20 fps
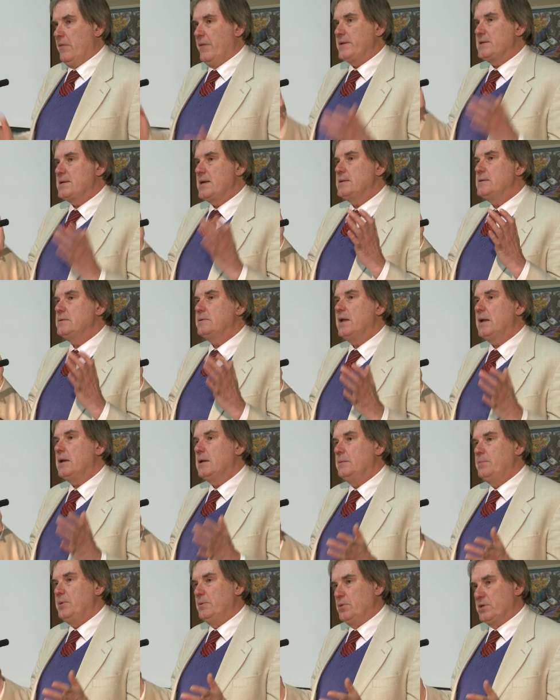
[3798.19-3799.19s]
They tend to get a
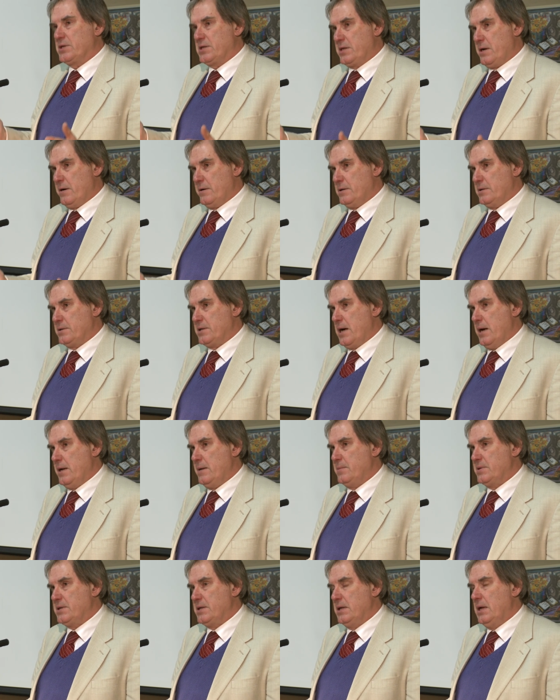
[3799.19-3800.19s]
little bit more
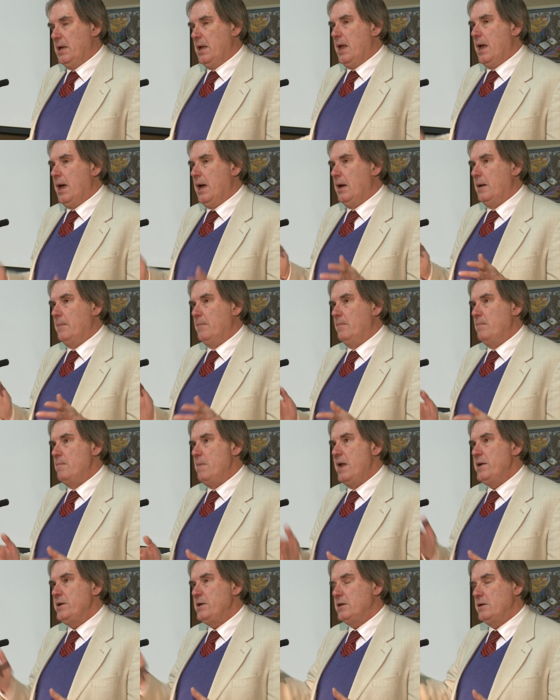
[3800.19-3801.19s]
stereotyped um,
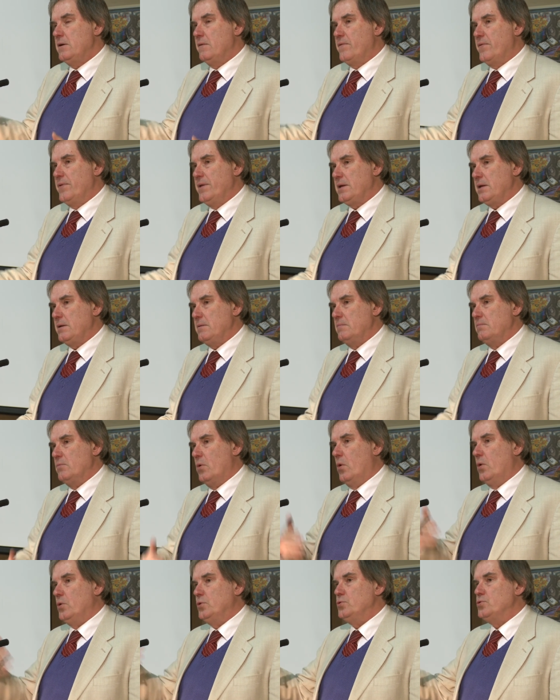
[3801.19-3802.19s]
many of the
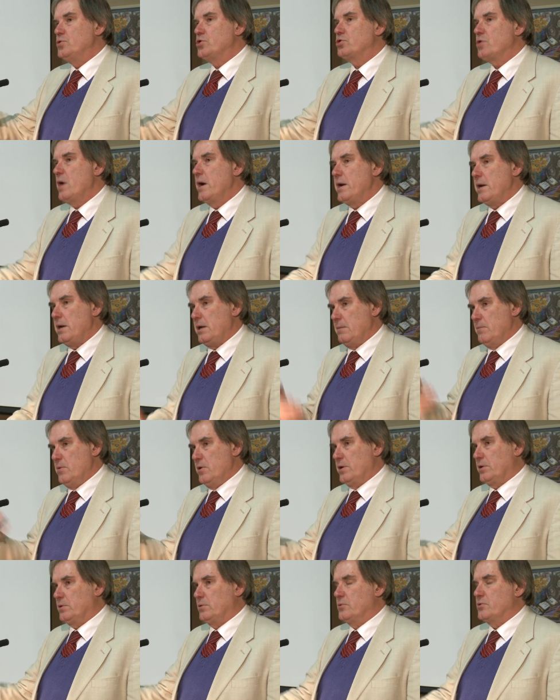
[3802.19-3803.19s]
more outre
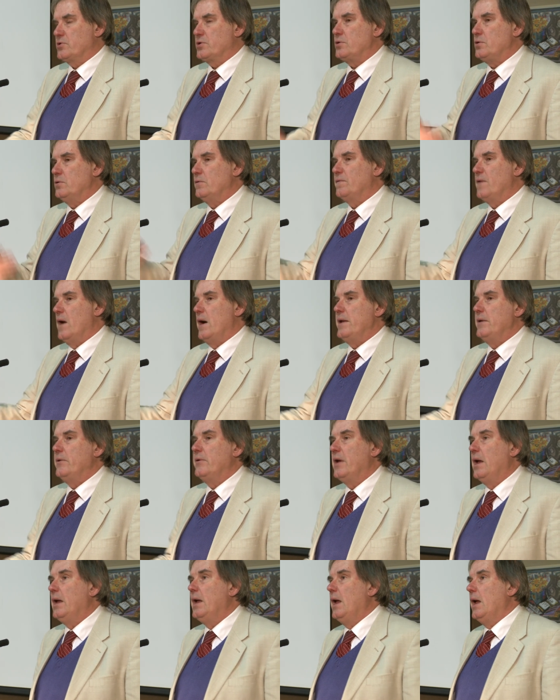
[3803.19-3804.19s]
miracles that you
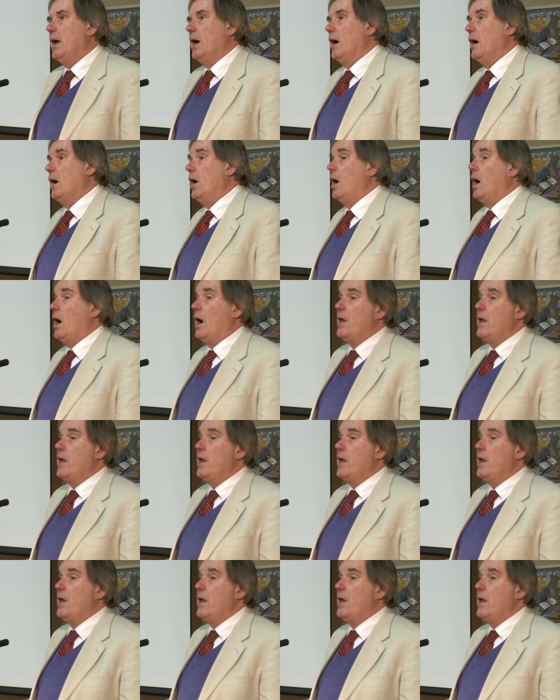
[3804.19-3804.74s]
find uh,